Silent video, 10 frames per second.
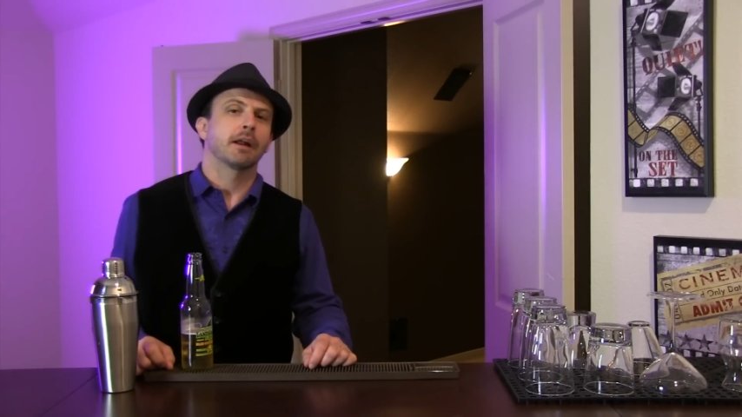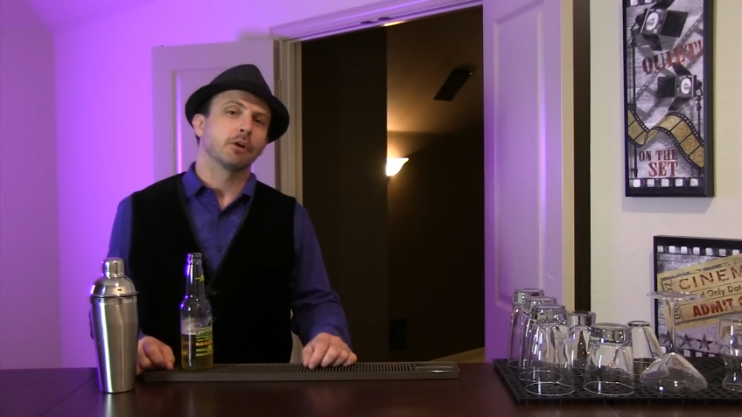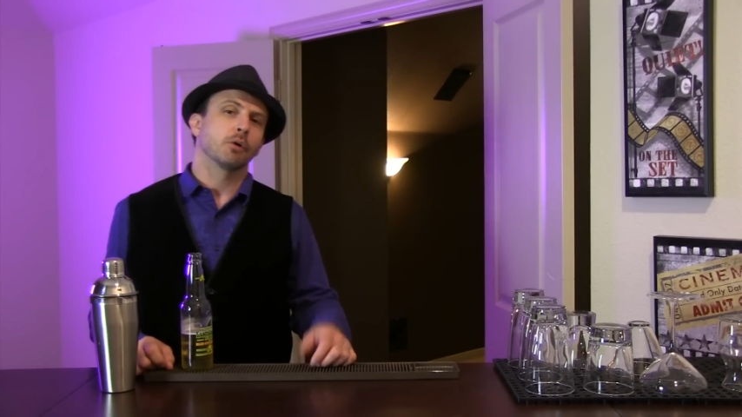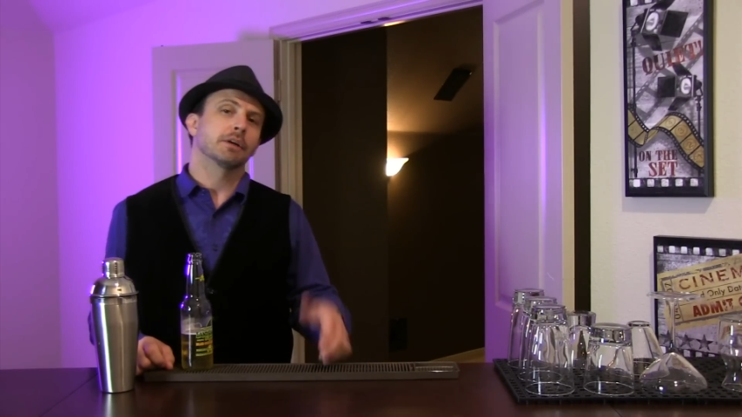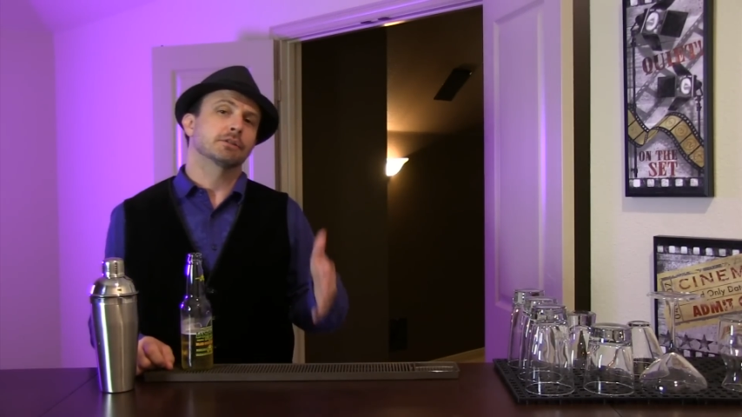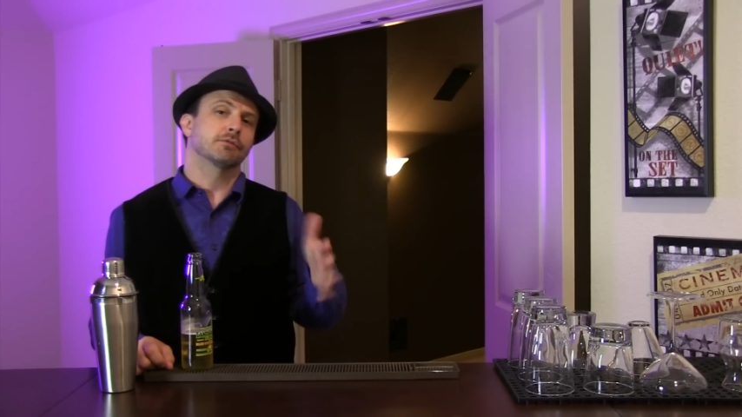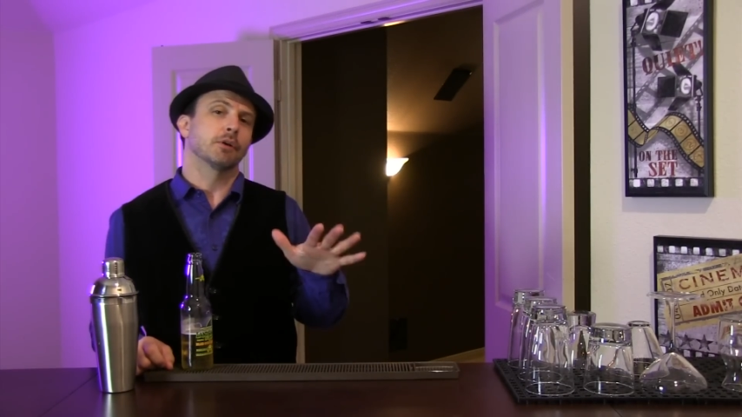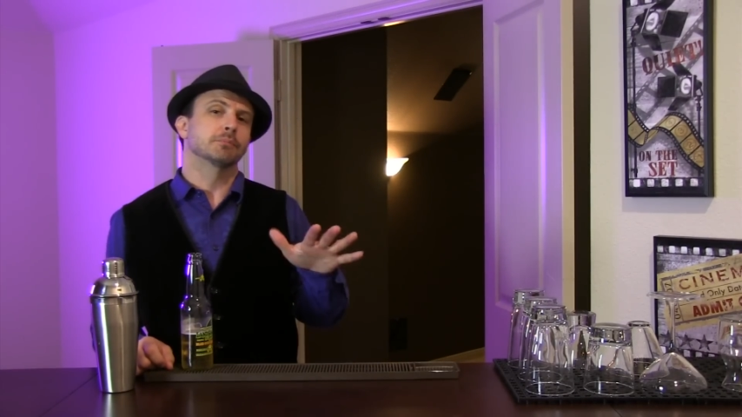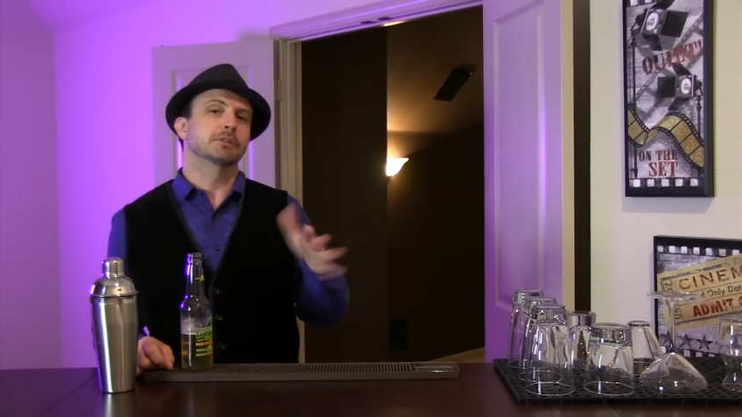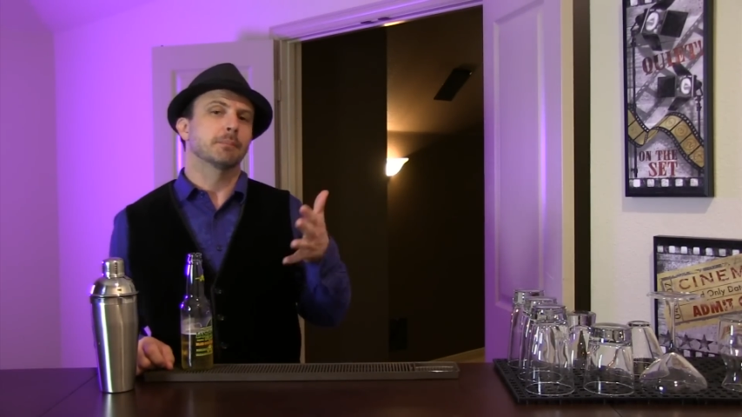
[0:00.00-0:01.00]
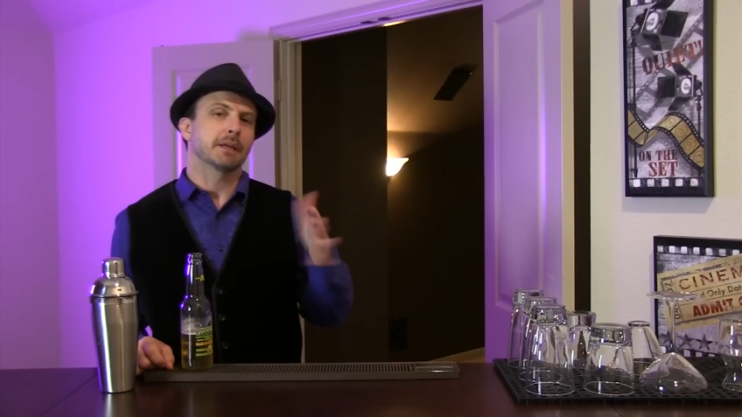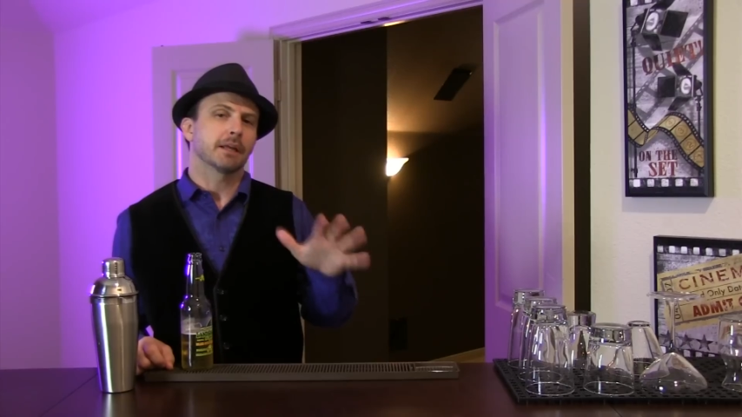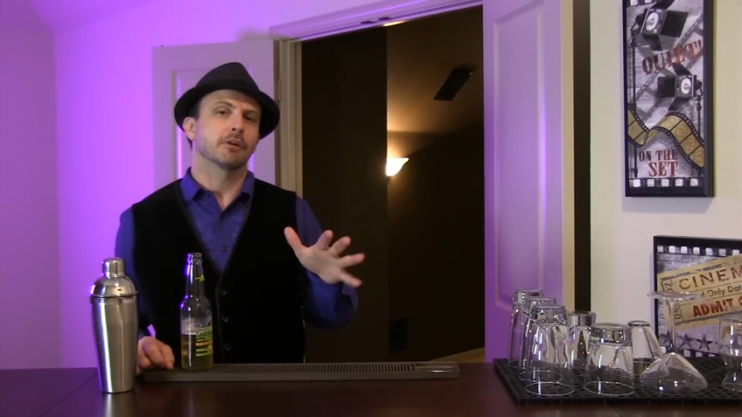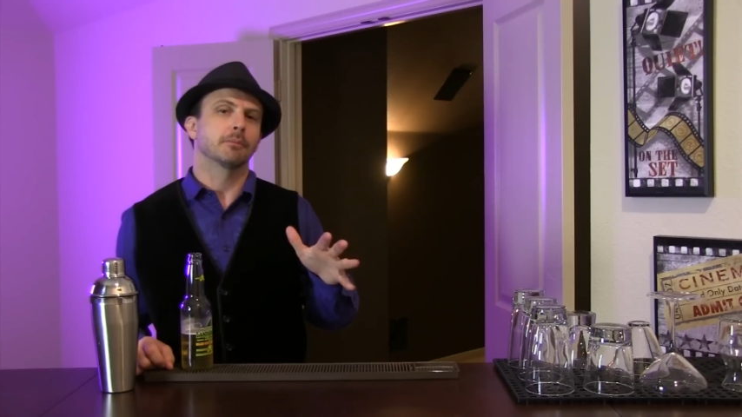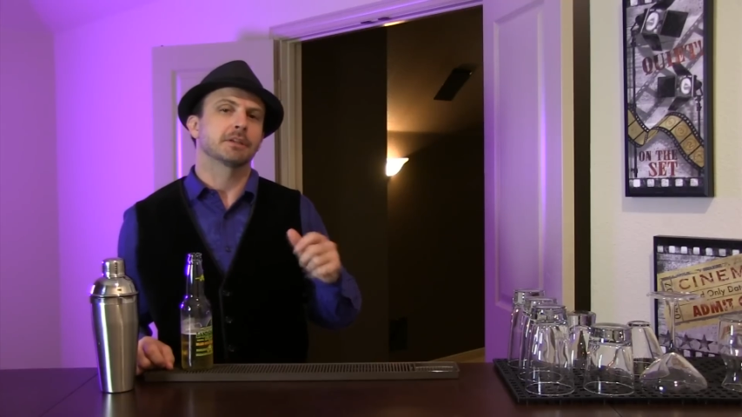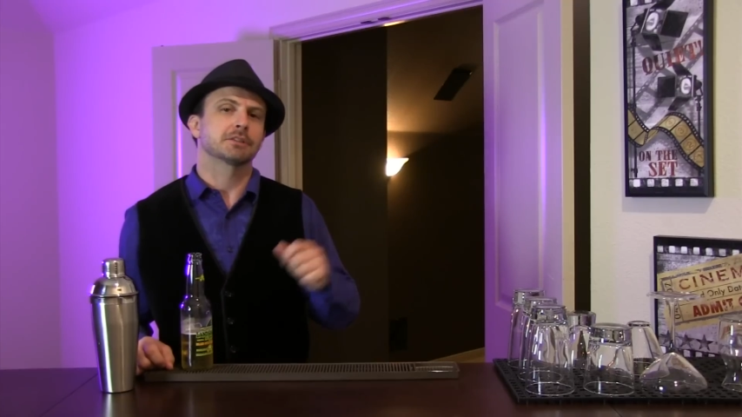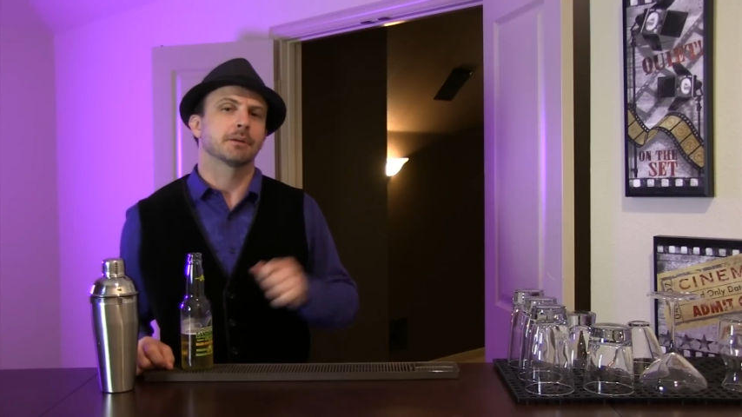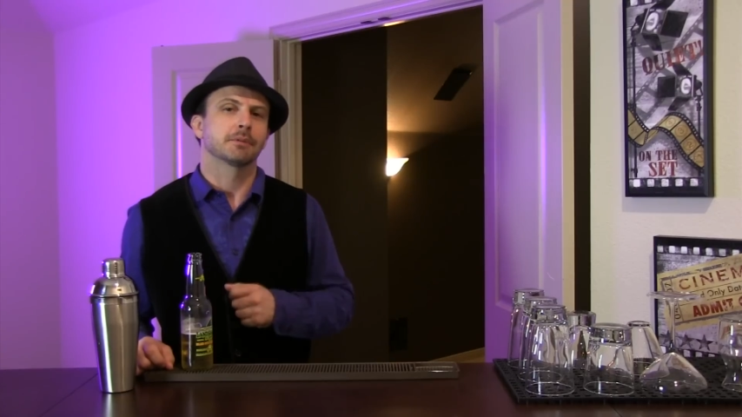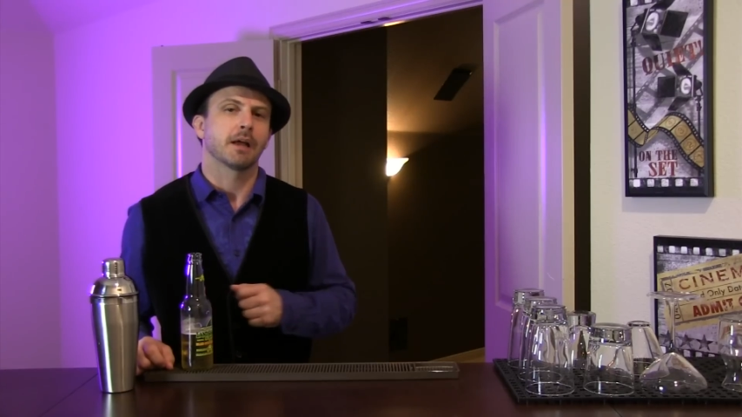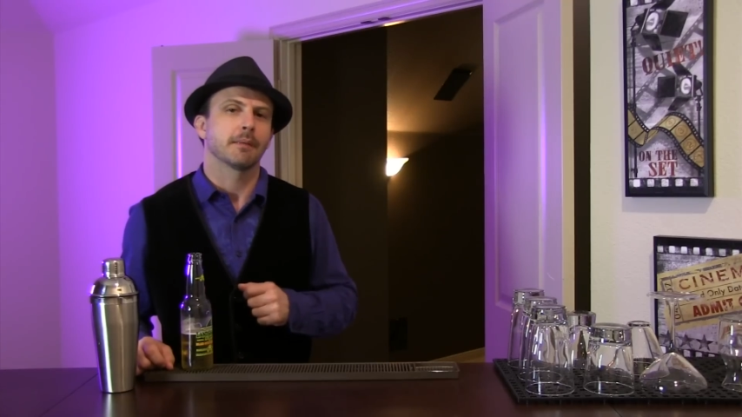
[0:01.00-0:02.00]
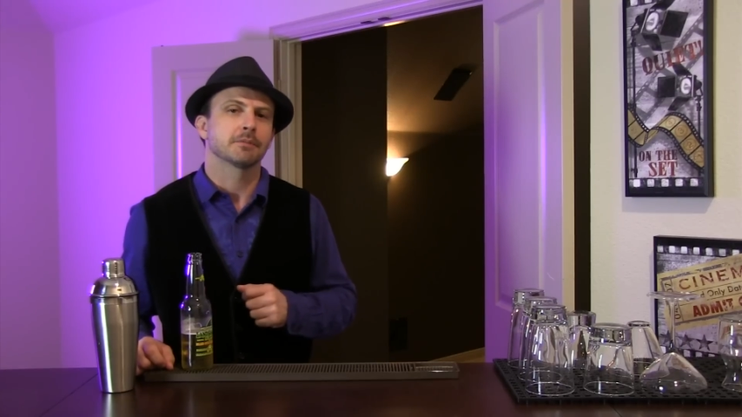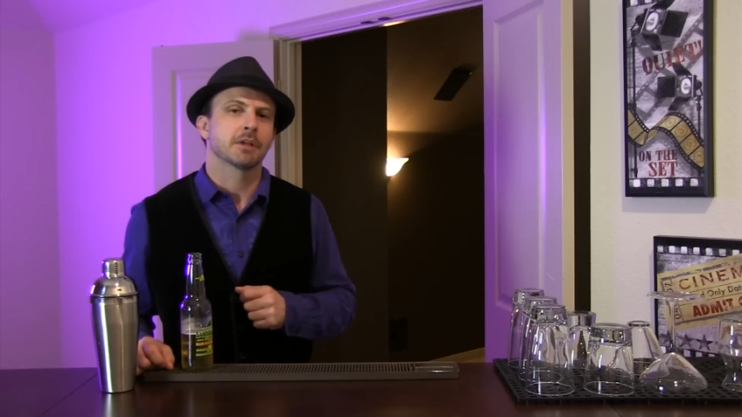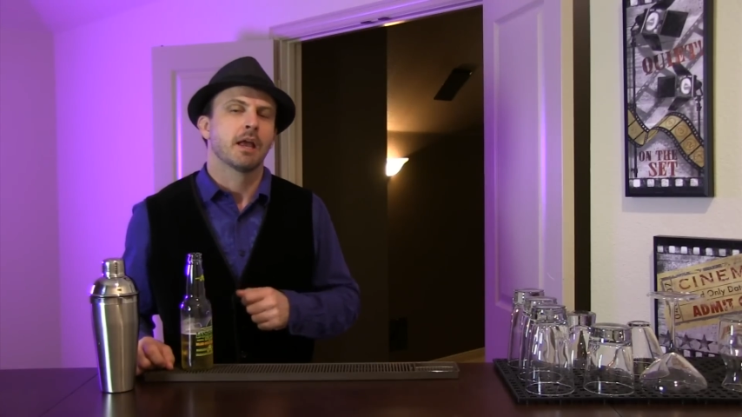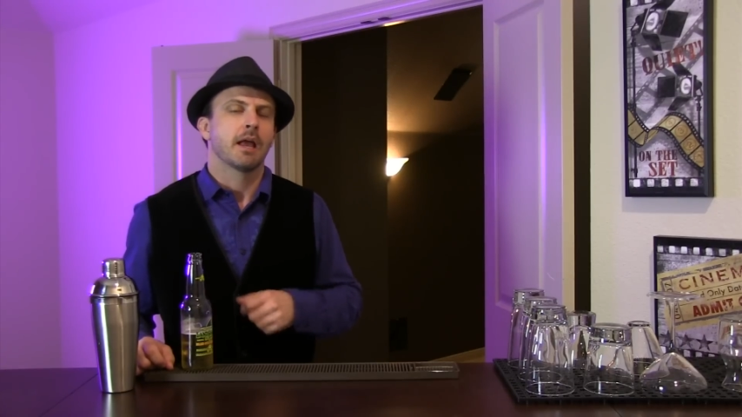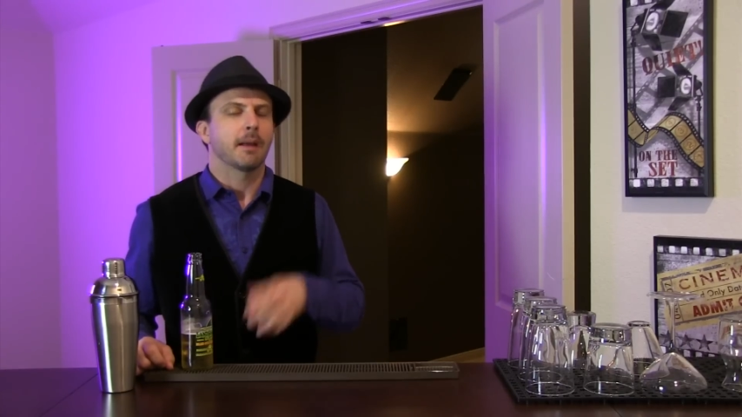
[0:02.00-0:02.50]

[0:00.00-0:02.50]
I know his films can be hit or miss sometimes,